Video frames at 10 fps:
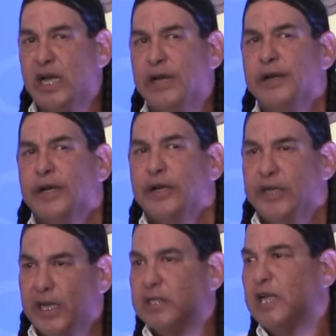that,
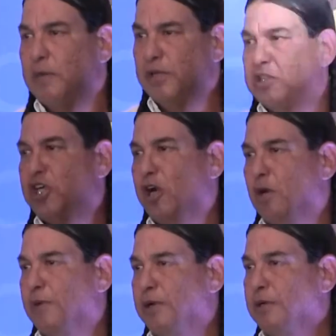yes, the
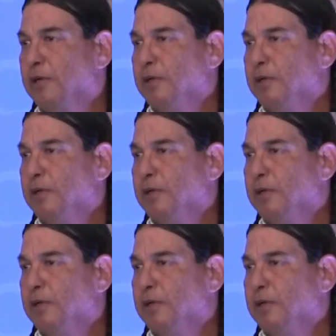chairman.